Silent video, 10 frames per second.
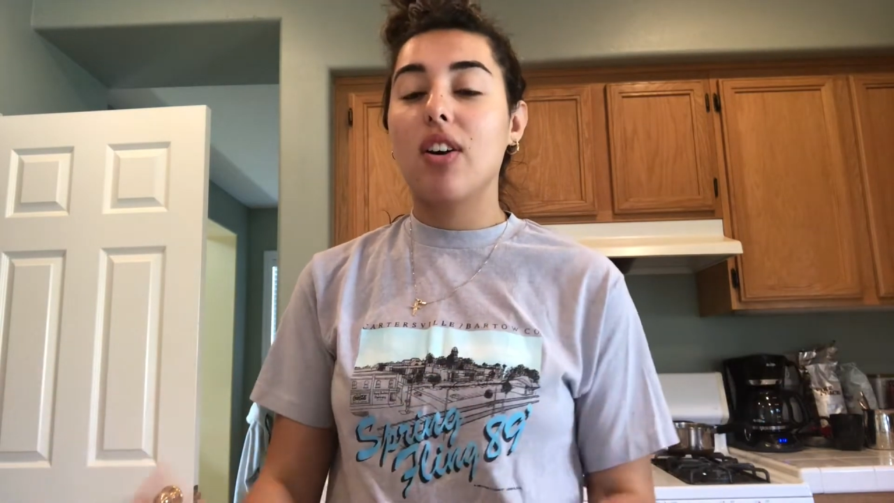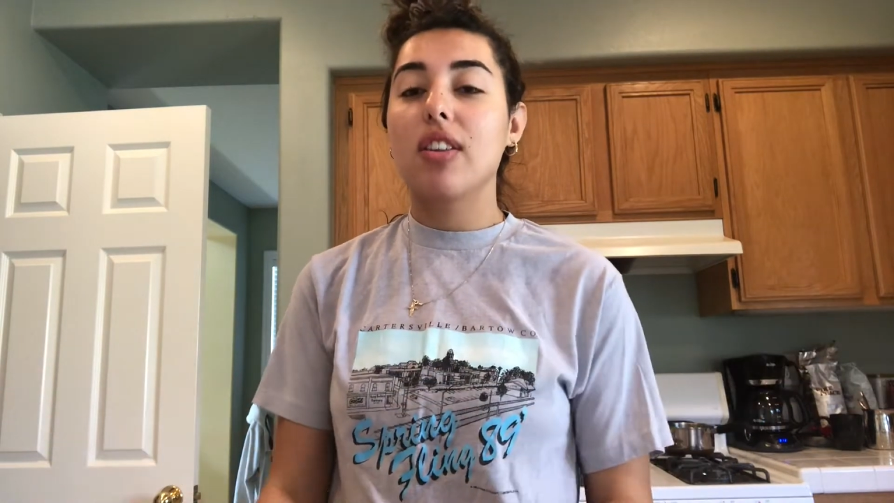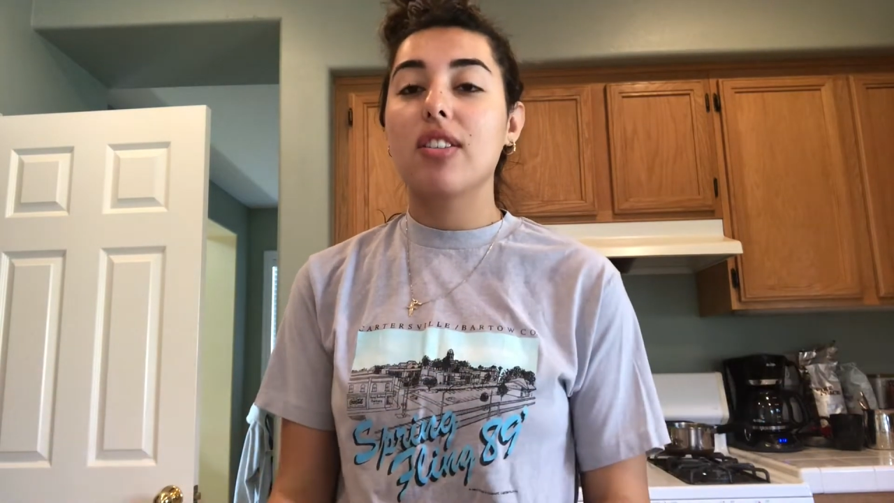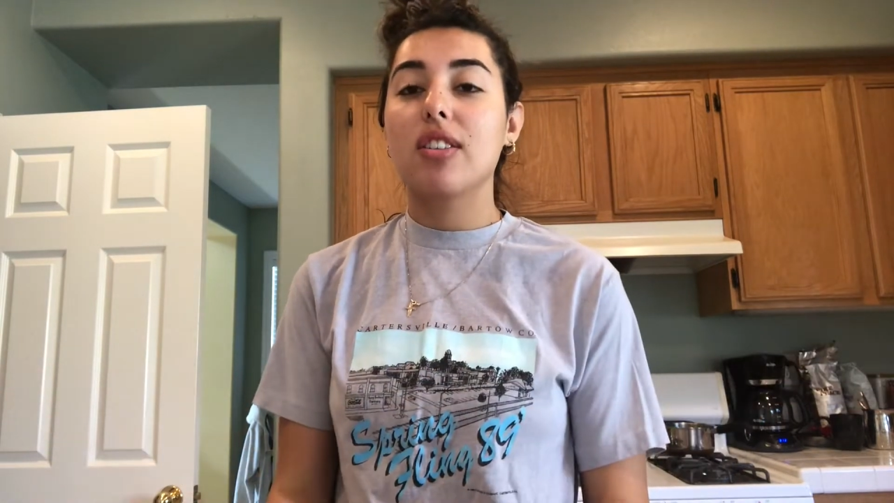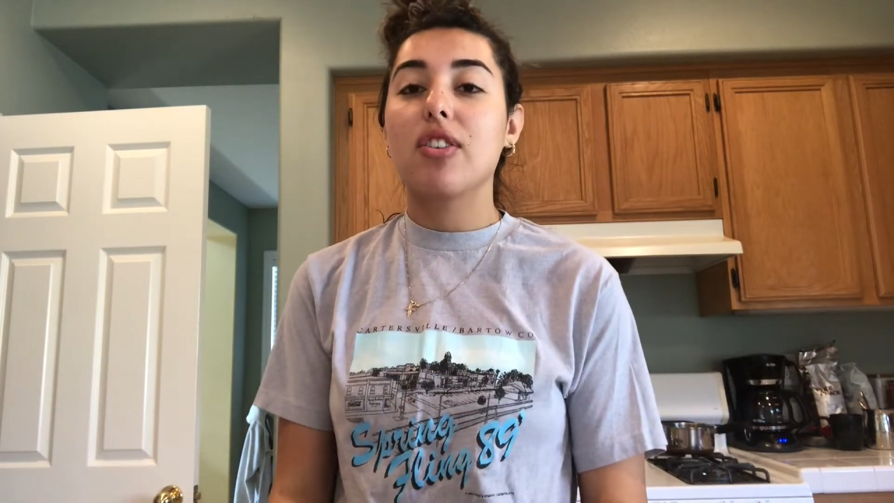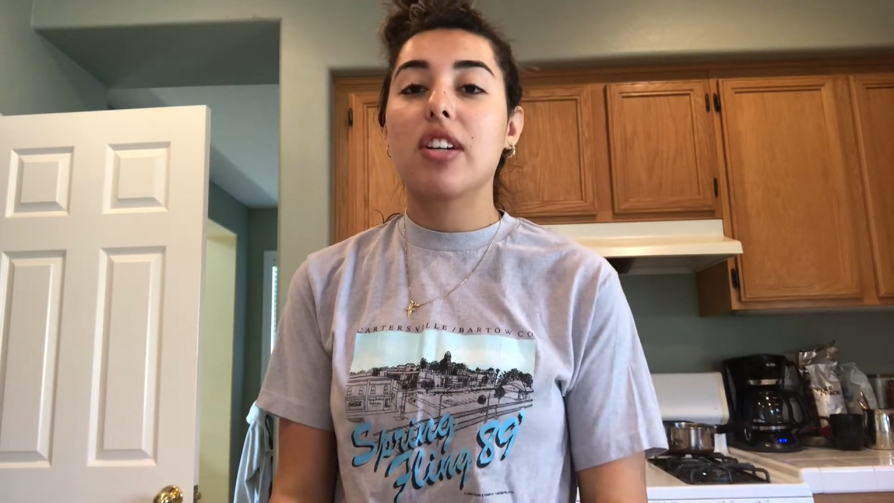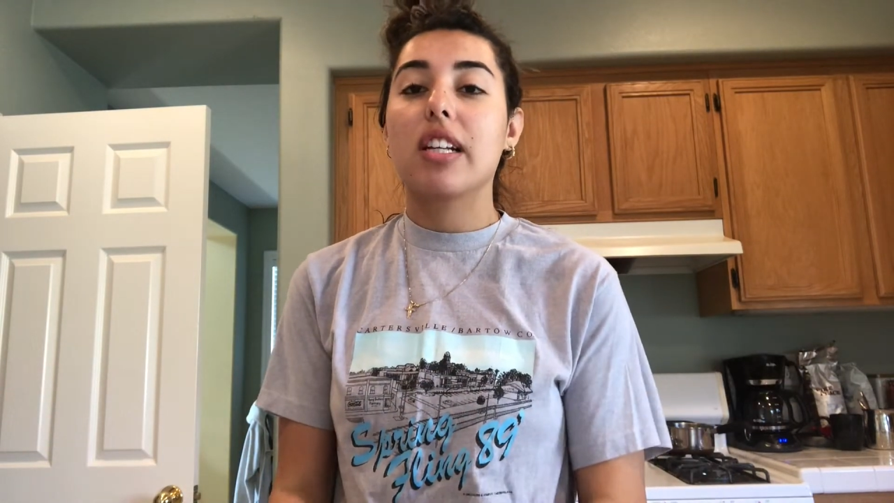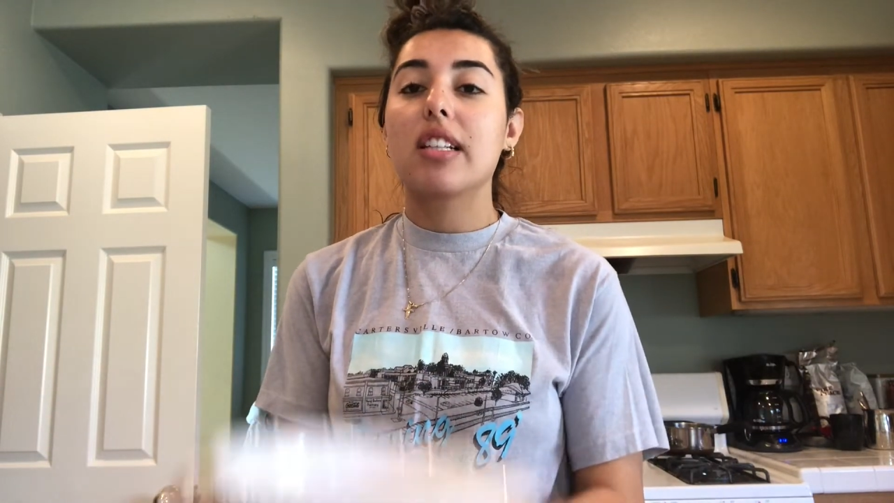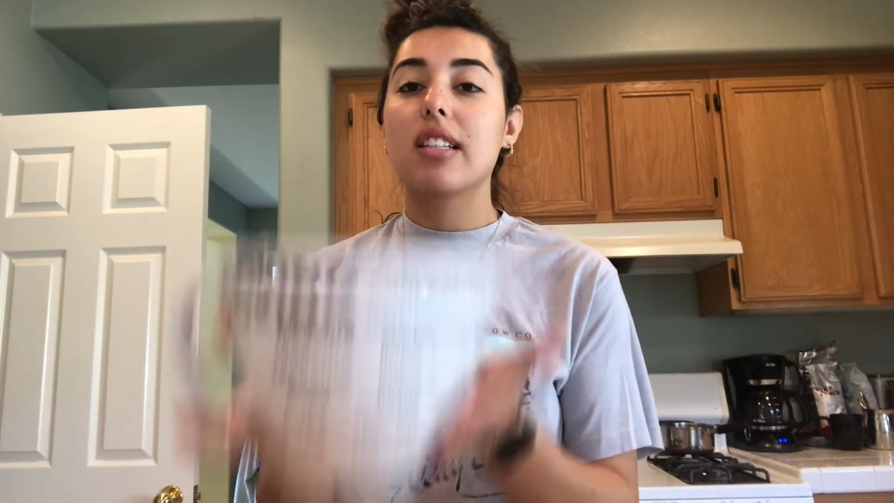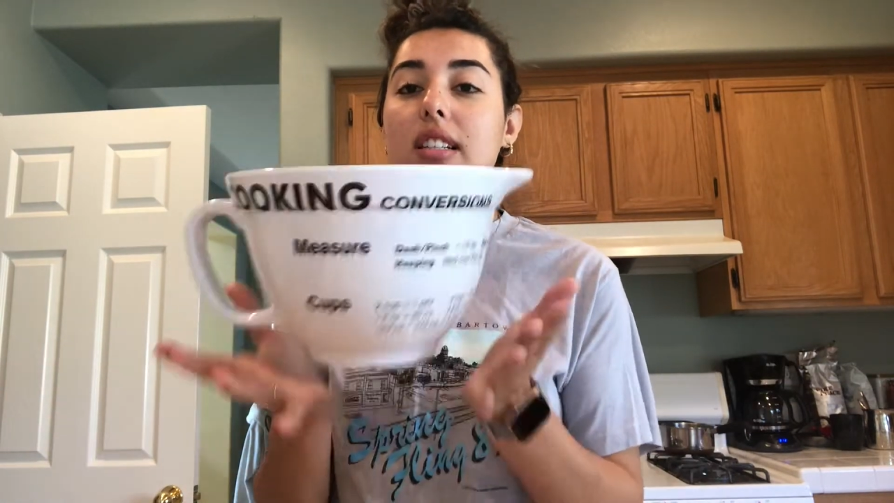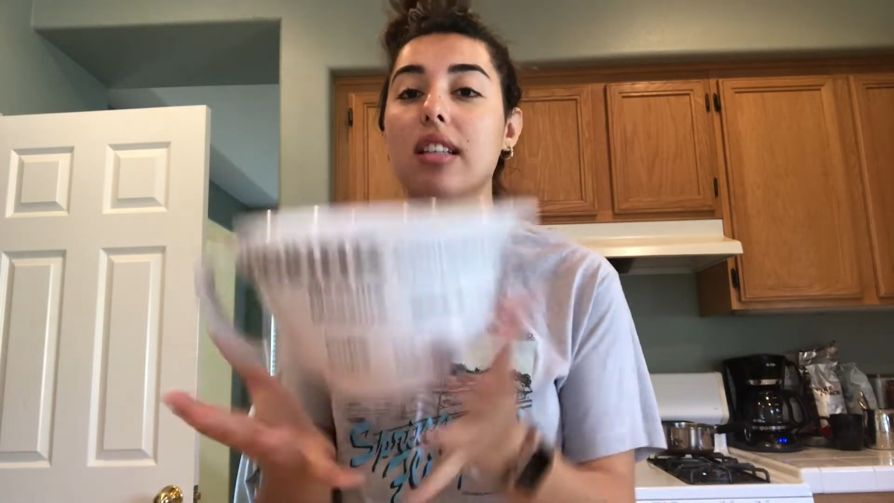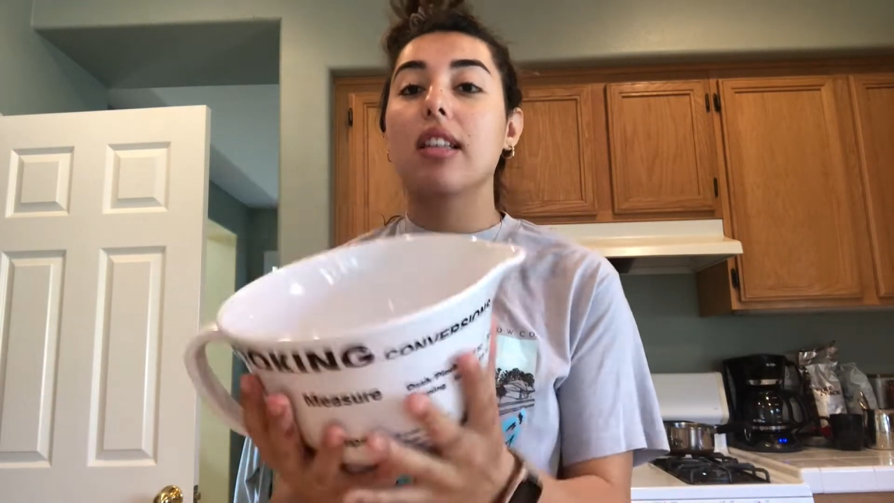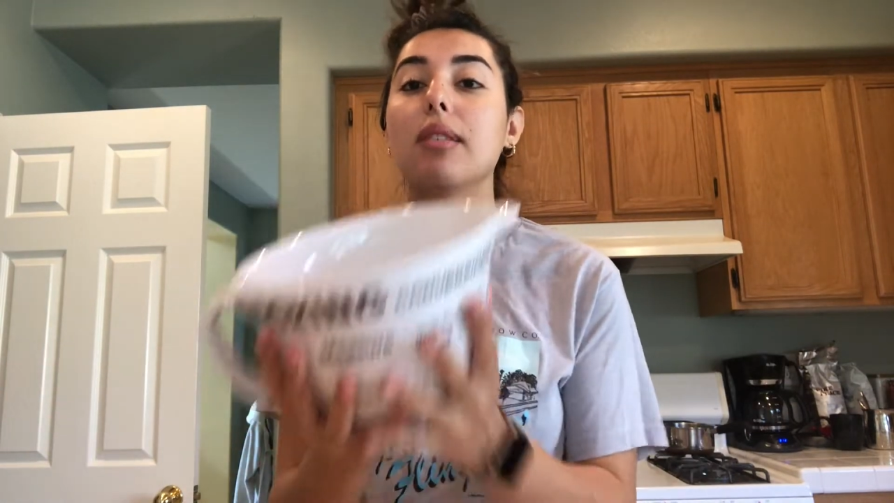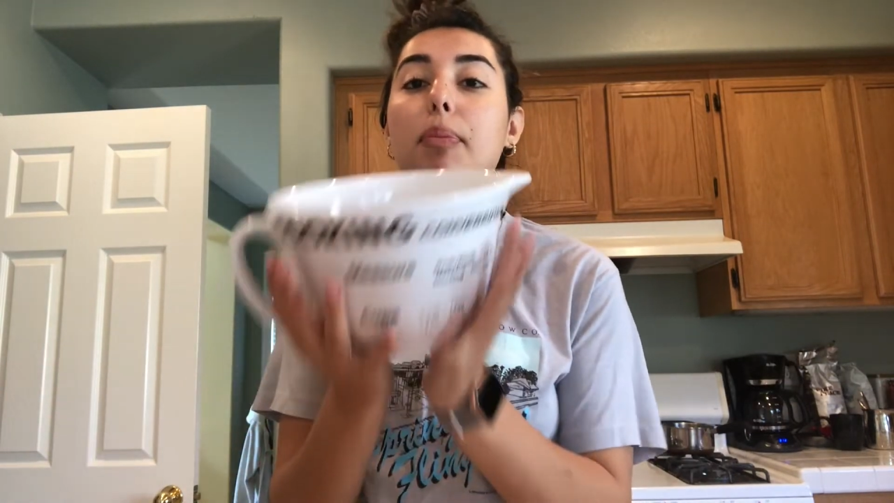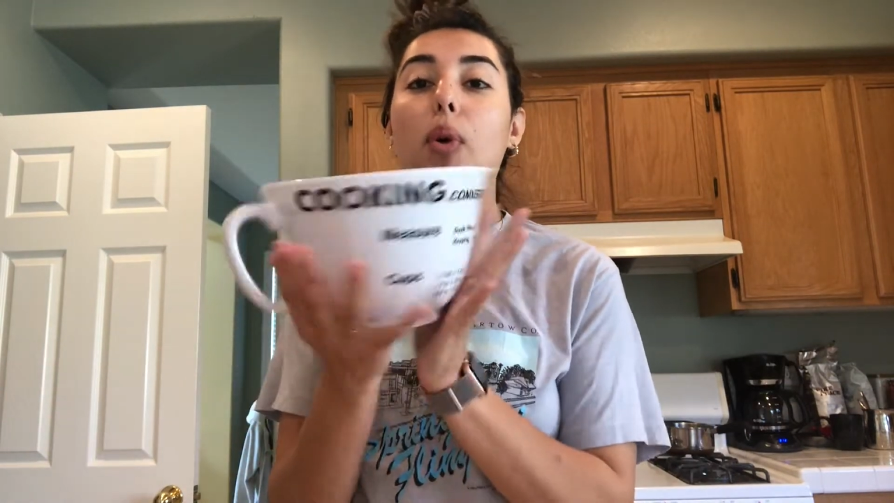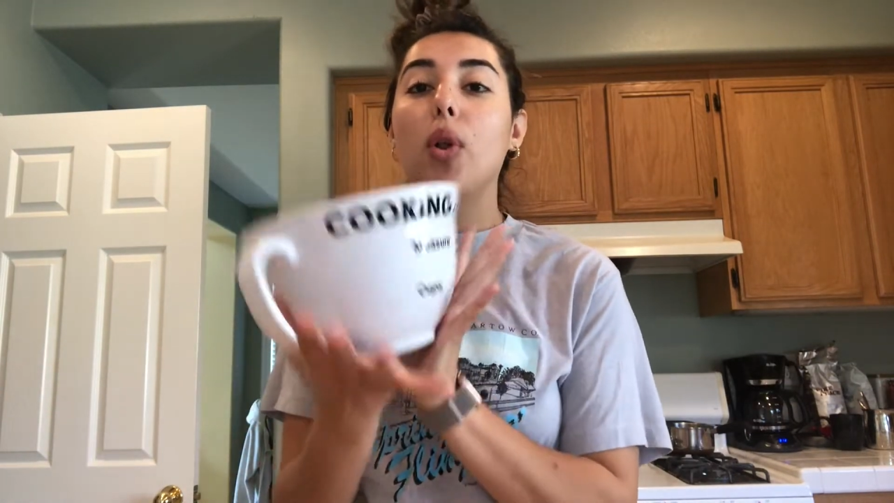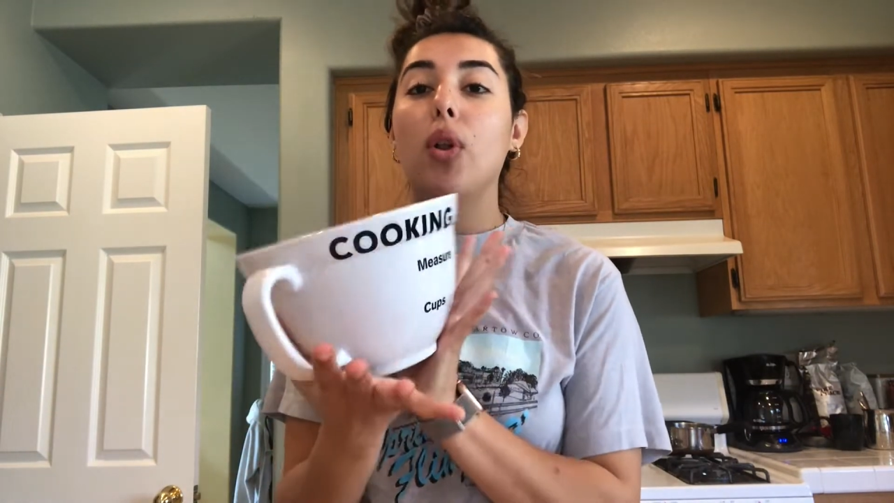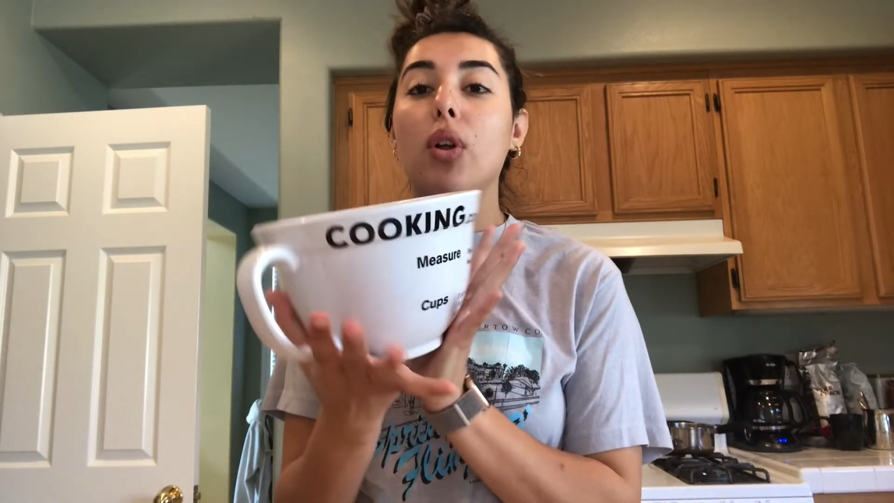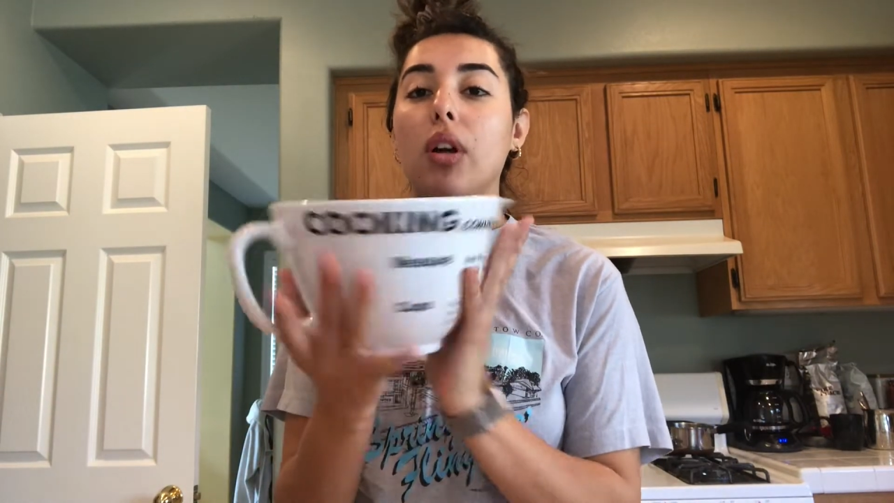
all these ingredients into this bowl.